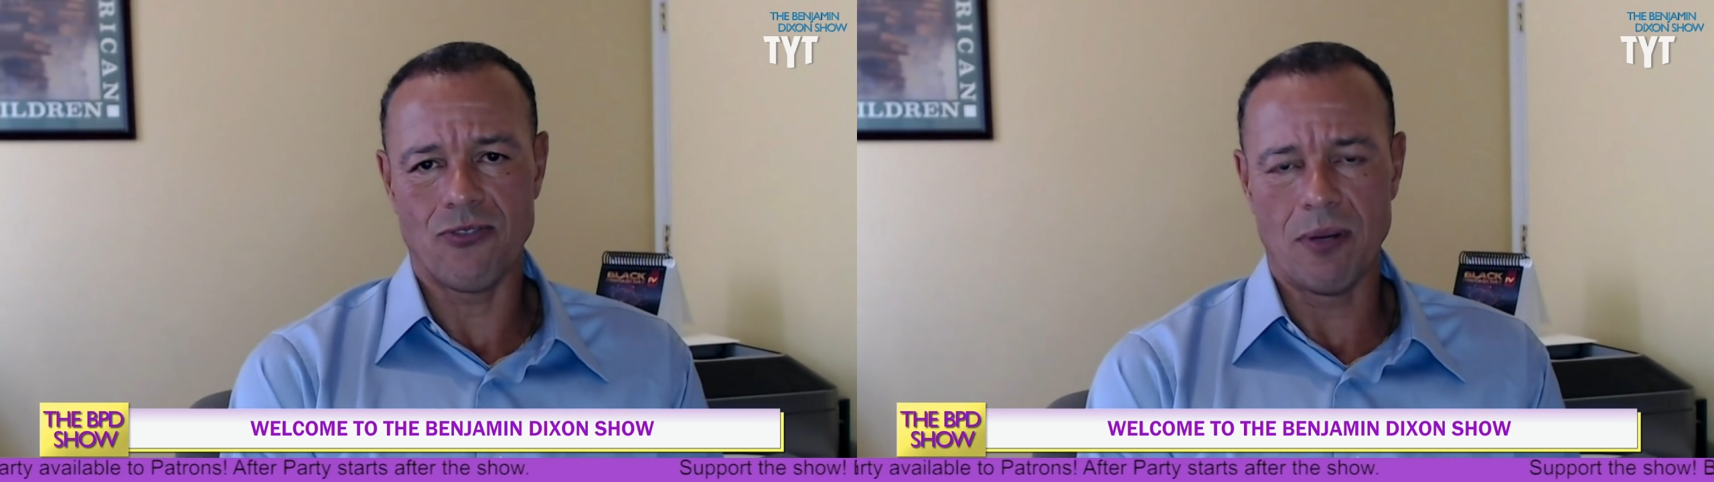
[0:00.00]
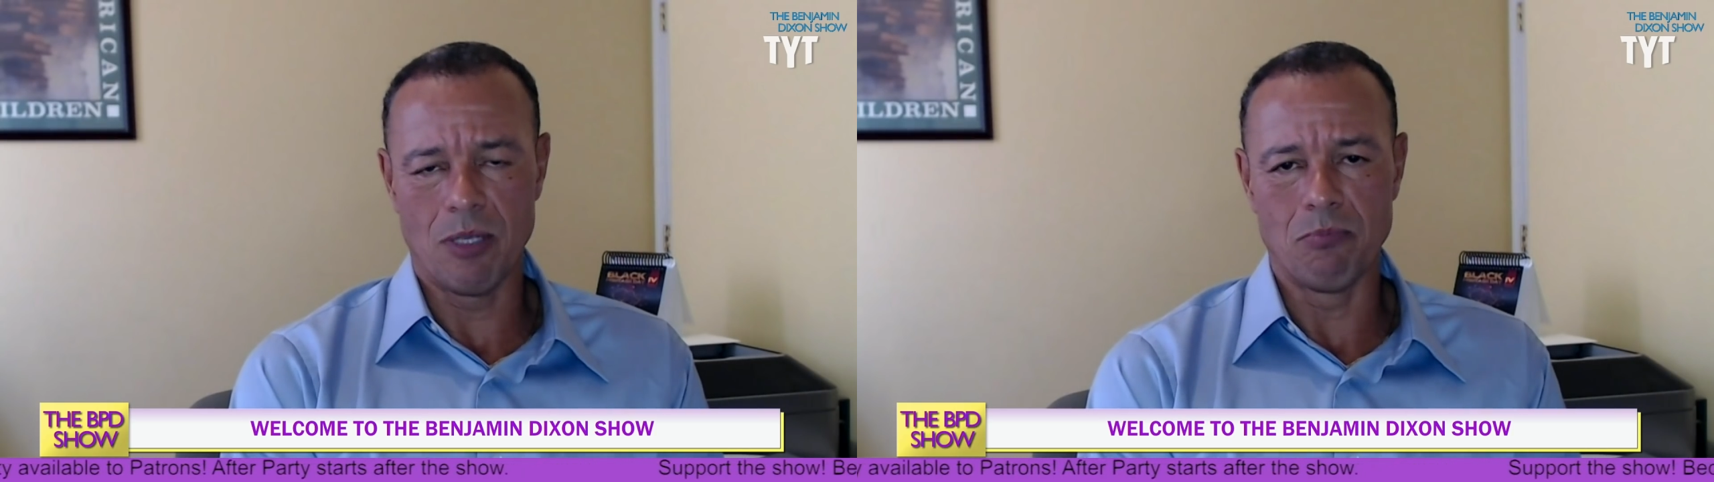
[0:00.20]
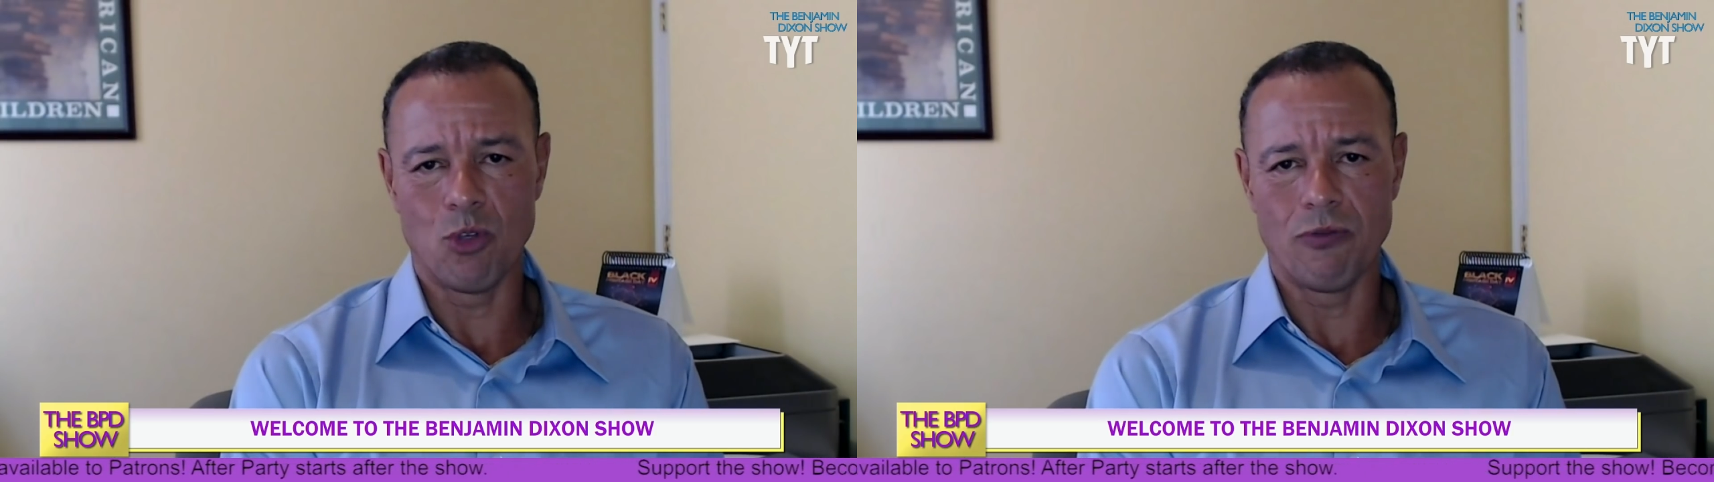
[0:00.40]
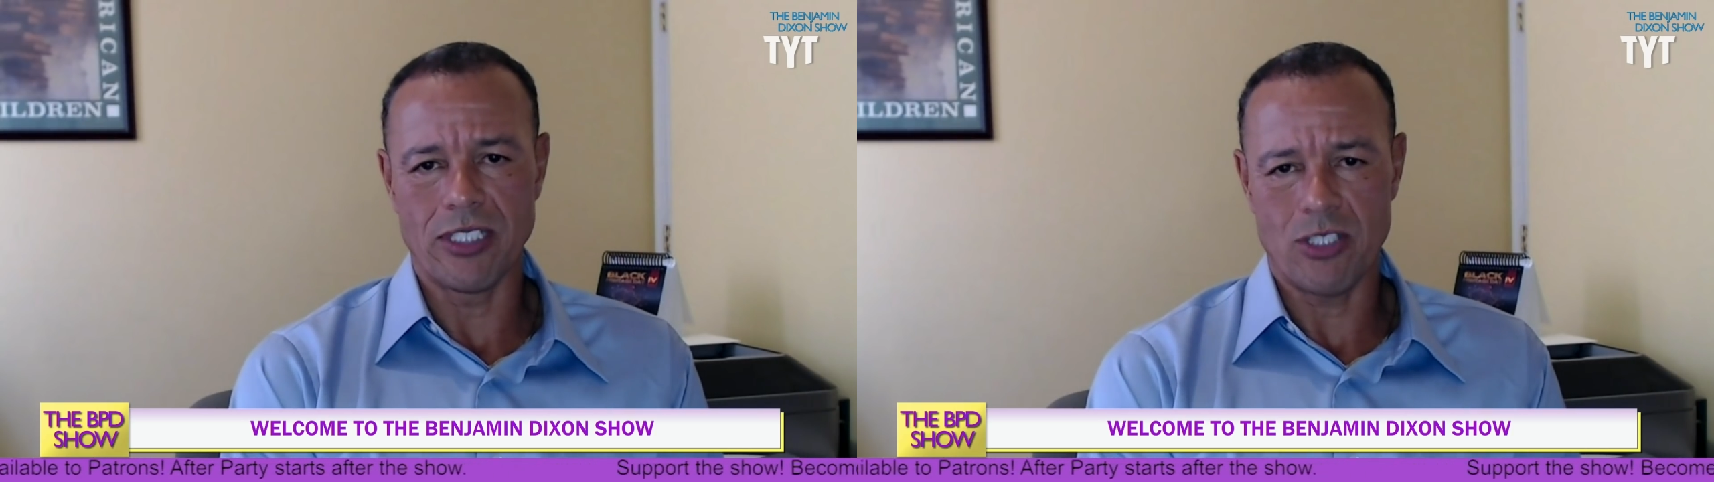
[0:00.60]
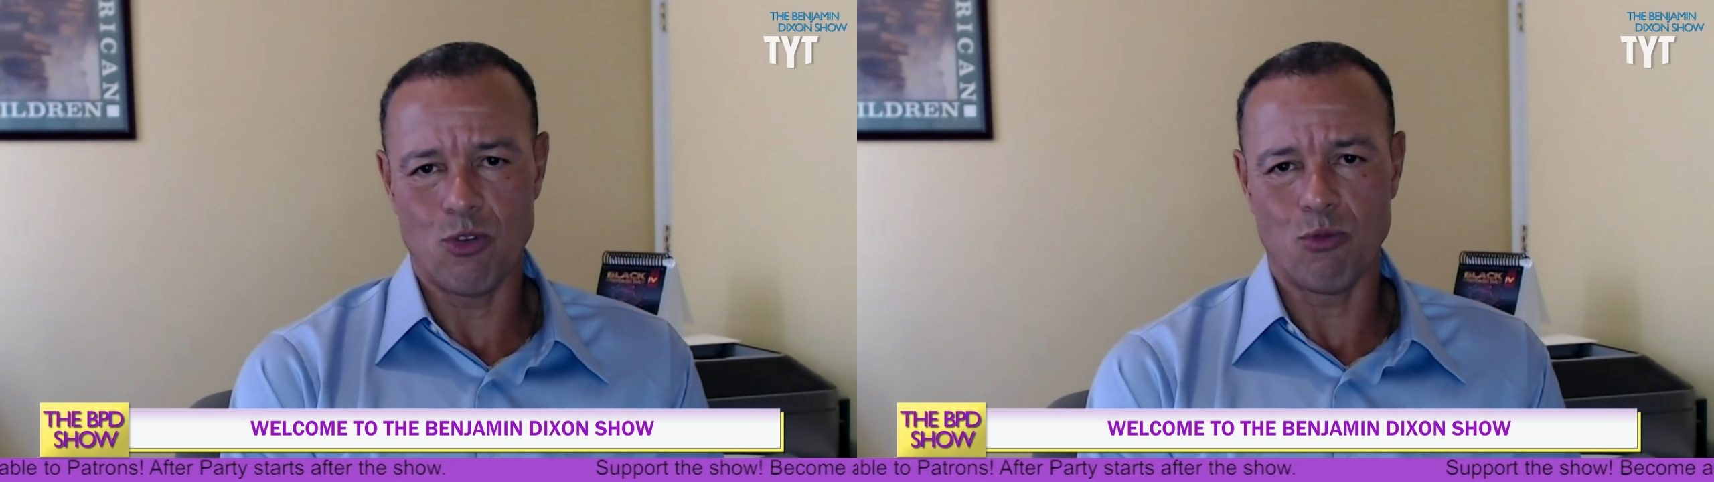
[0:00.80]
from the
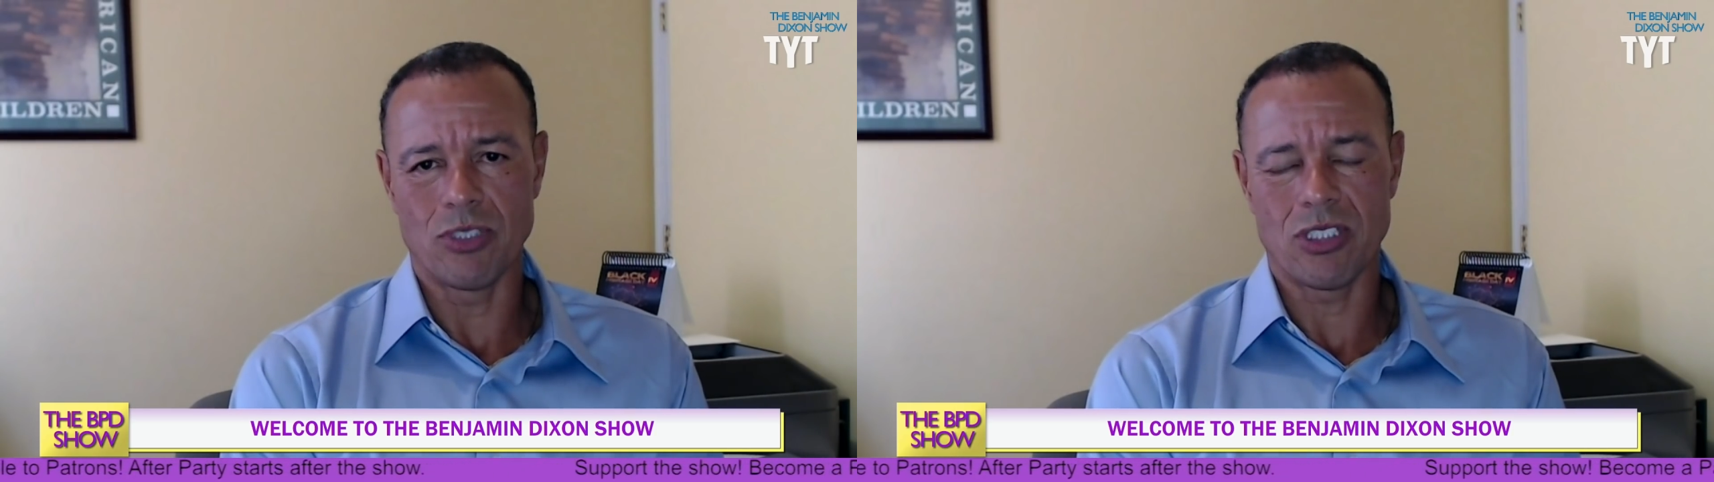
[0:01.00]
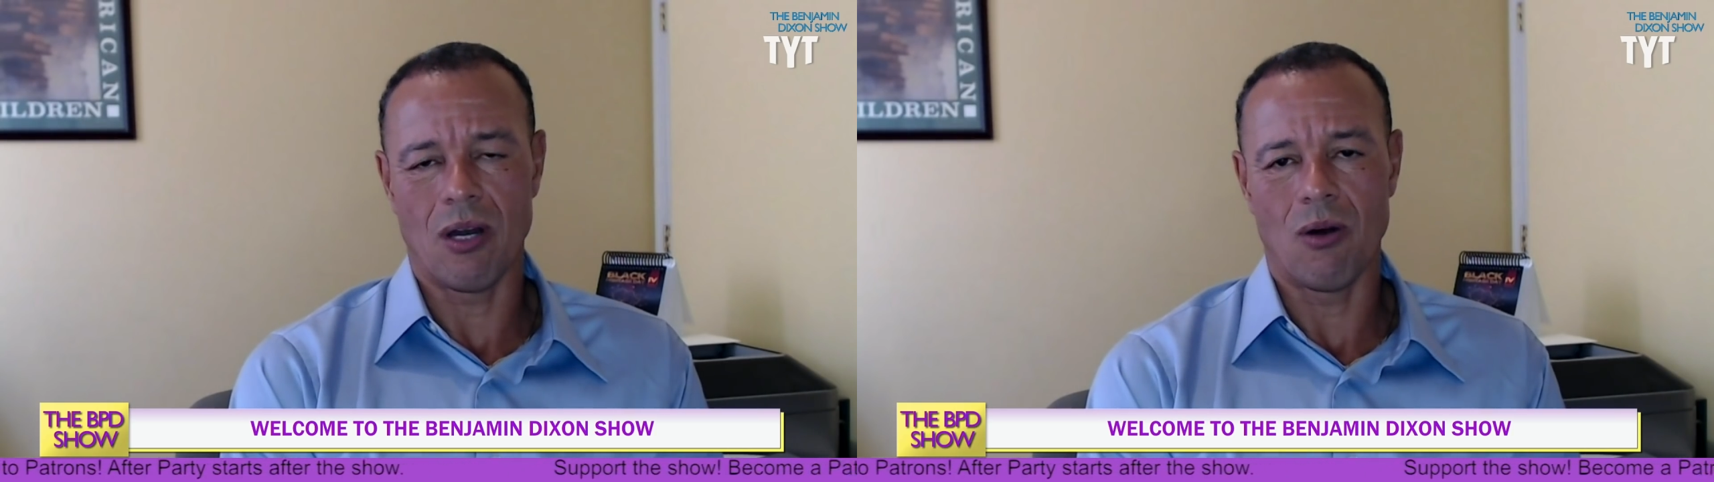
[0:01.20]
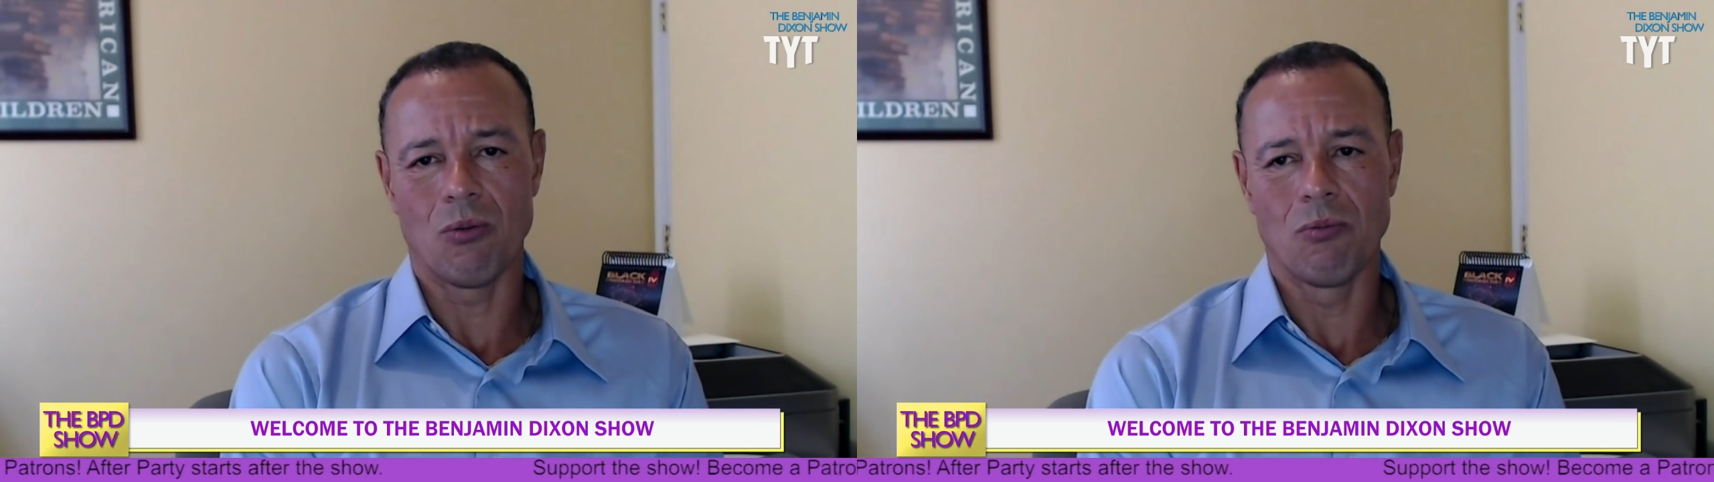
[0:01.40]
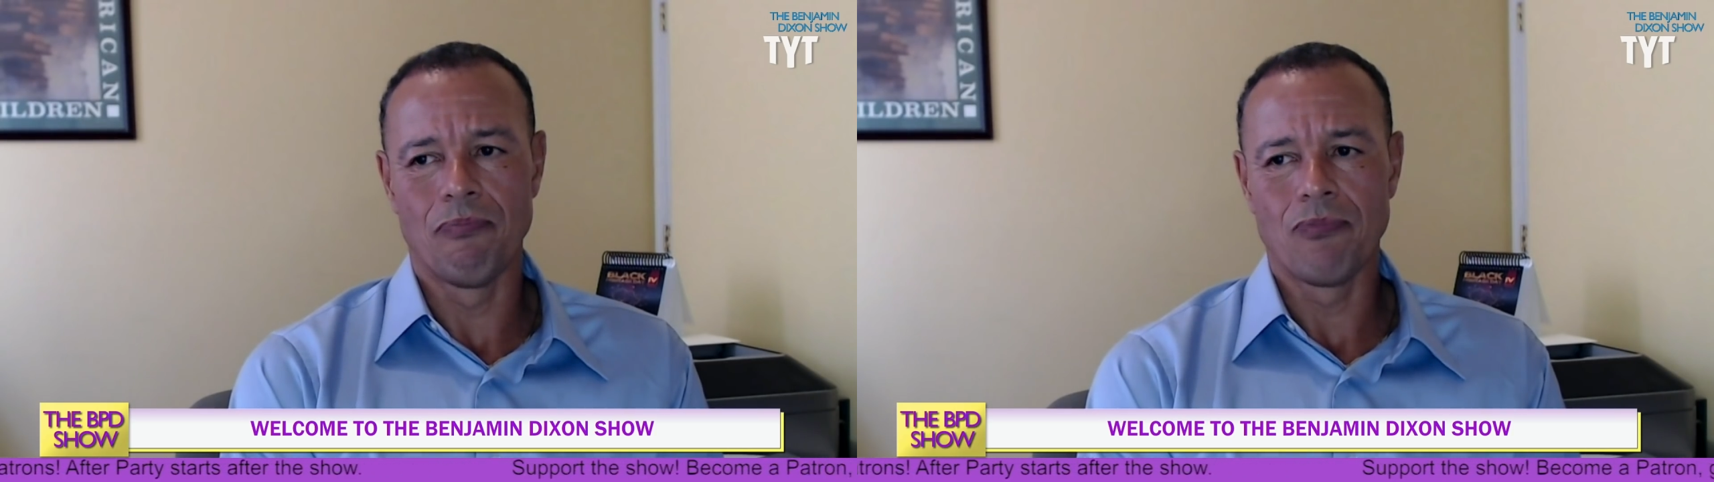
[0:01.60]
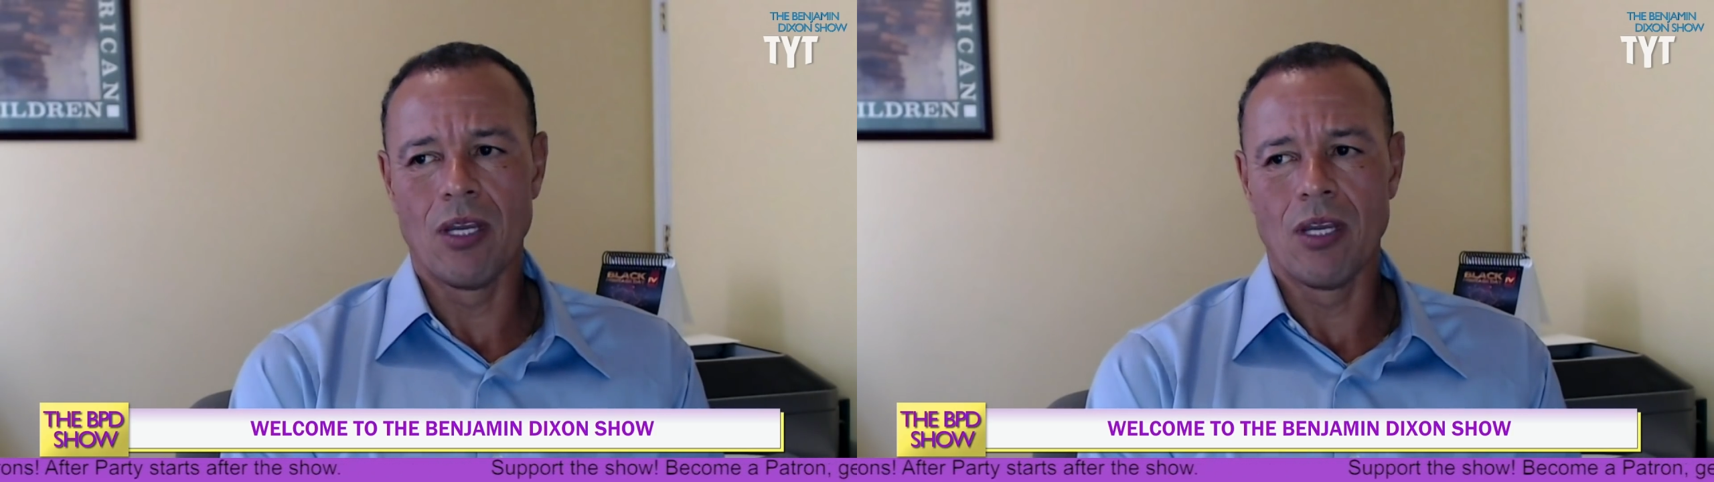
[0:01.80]
movie Tombstone